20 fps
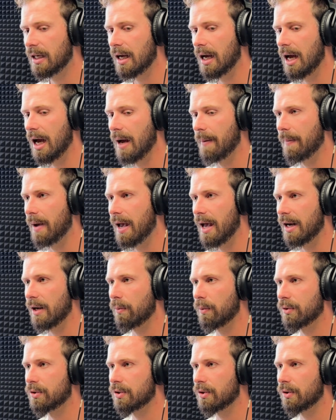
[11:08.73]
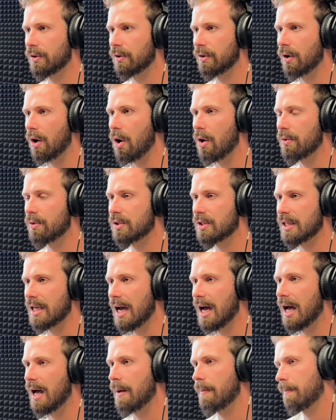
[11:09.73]
And it will do
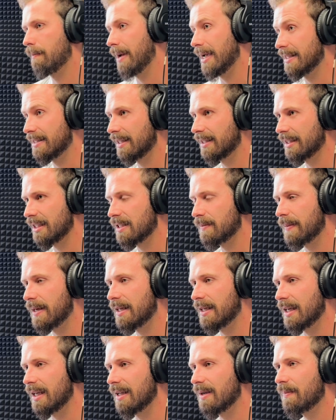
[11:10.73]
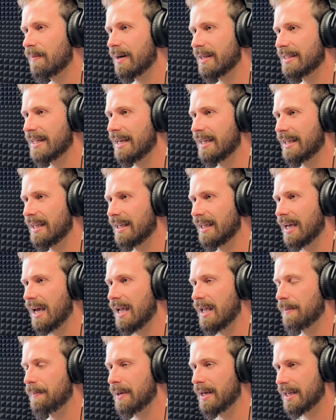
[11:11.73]
OCR, basically speaking, by taking
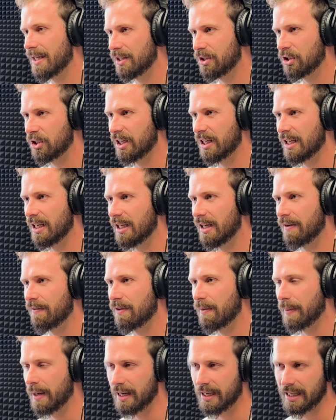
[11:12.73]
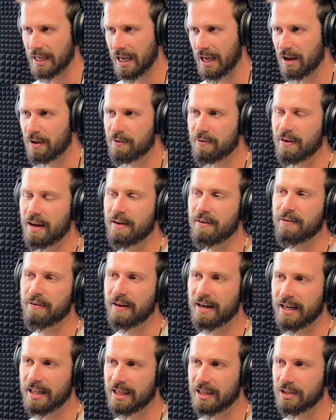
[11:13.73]
a PNG of the PDF and
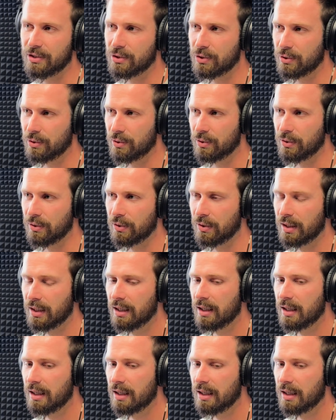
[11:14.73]
feeding it to